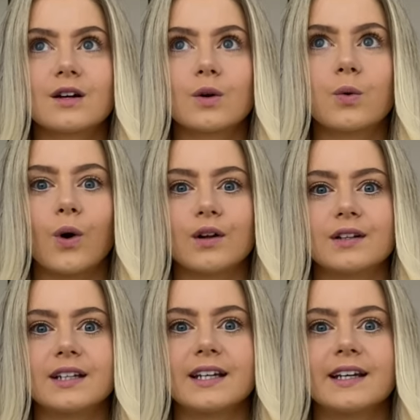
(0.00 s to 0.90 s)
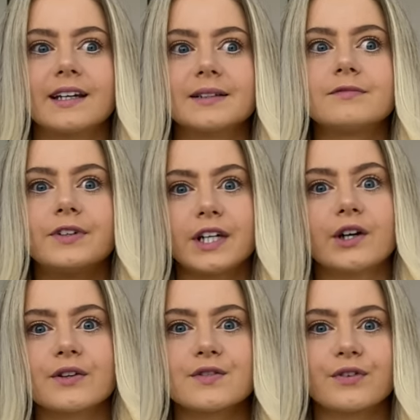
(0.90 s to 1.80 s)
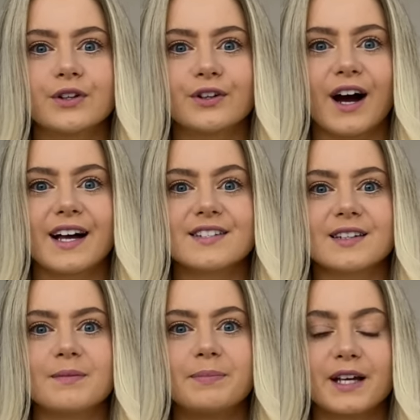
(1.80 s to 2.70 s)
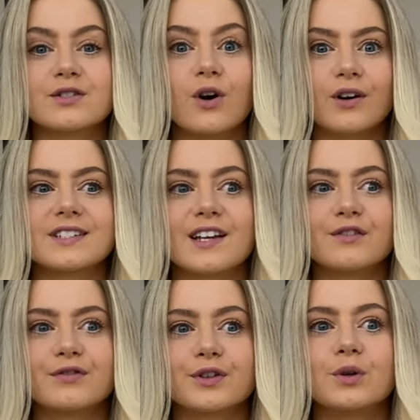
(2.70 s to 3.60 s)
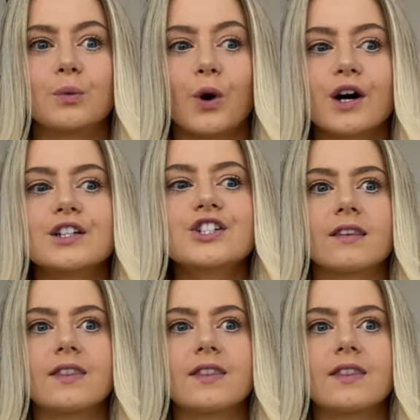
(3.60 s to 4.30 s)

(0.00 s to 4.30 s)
quality videos for you guys and the best content for you to watch.